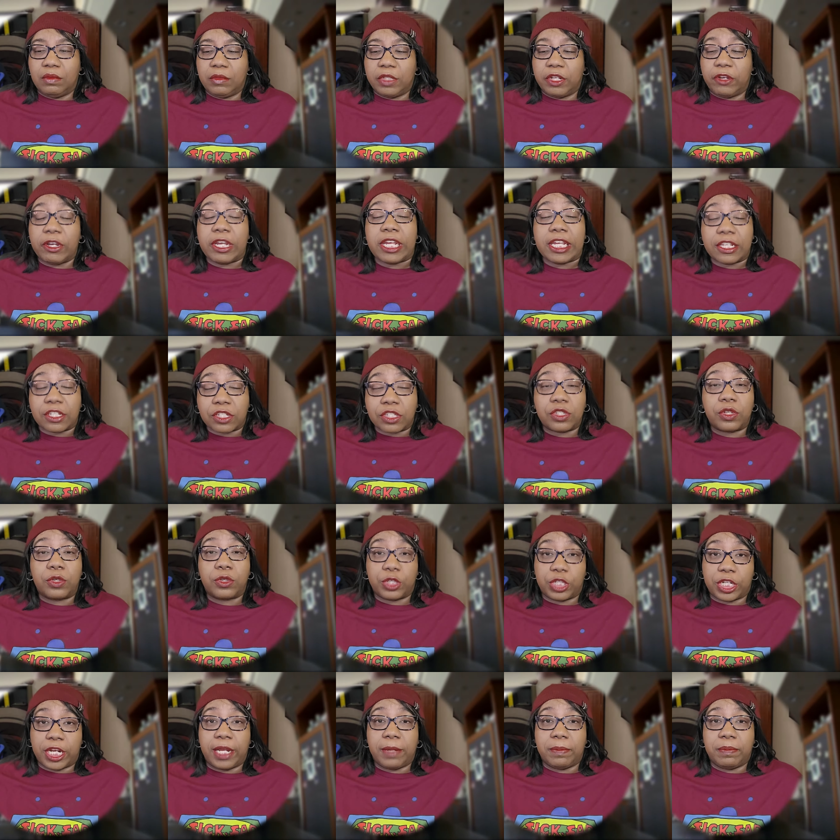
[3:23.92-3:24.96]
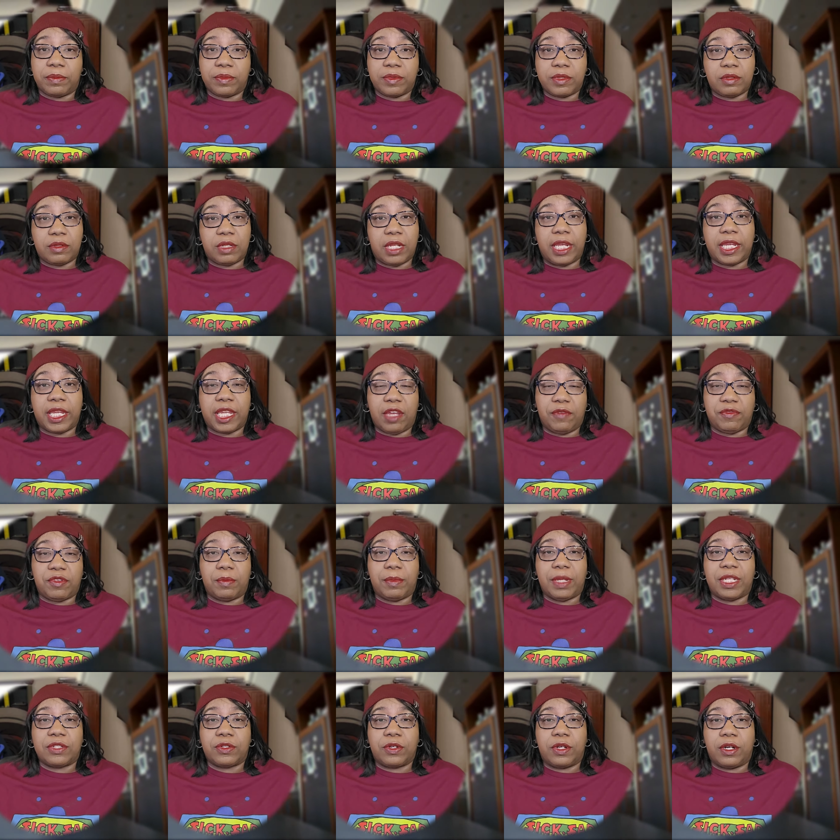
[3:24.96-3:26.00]
There is no shame. Take care of your
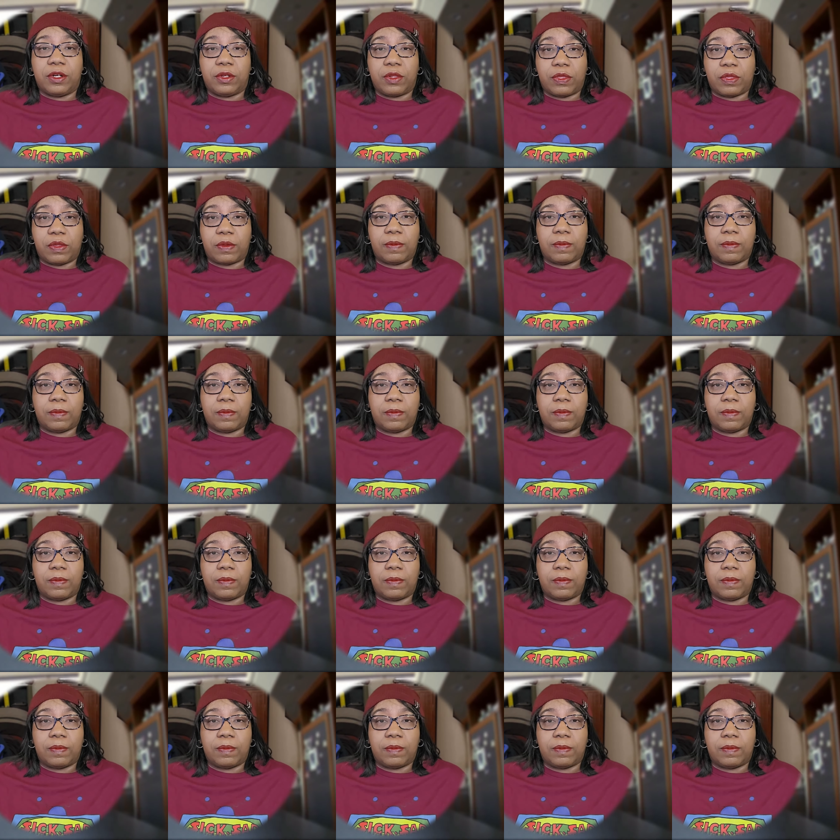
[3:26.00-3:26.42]
mental health.